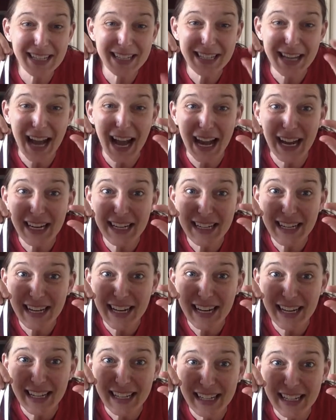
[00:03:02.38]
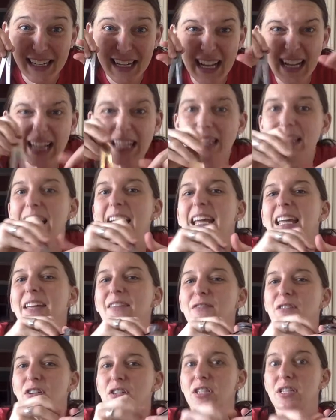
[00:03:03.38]
tiny. Like if
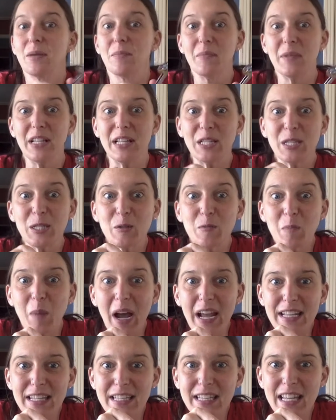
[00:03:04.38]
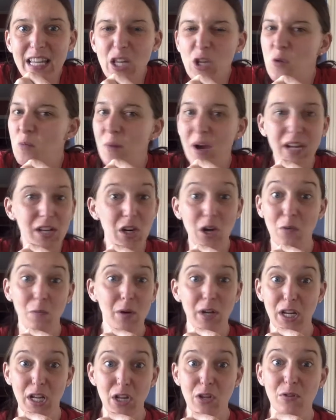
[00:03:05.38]
there's something spicy, you might not
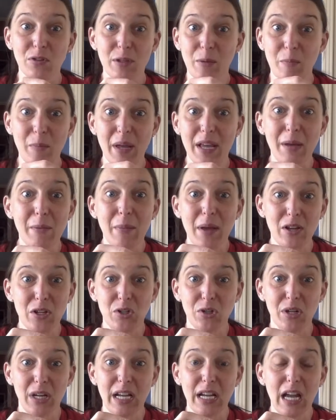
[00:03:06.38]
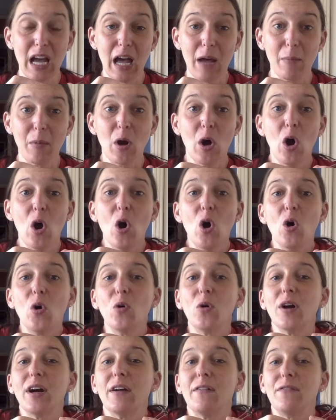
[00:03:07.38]
want to use a big measuring cup.
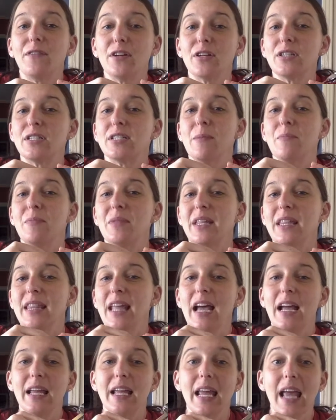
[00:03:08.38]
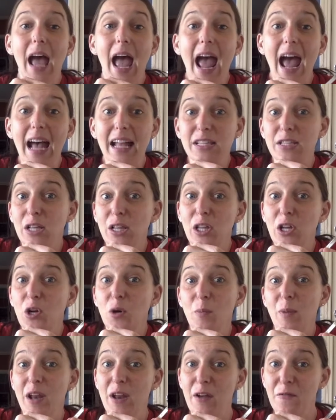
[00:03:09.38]
Or if there's something that adds a little
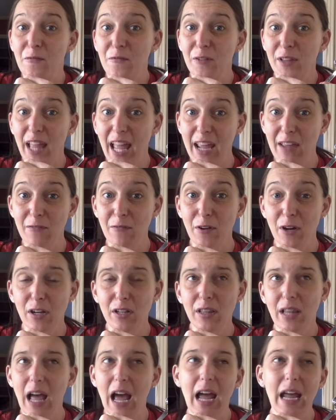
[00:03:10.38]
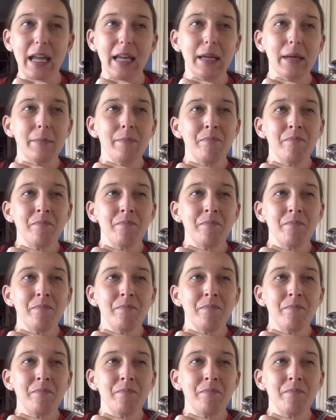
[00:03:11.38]
bit of flavor, like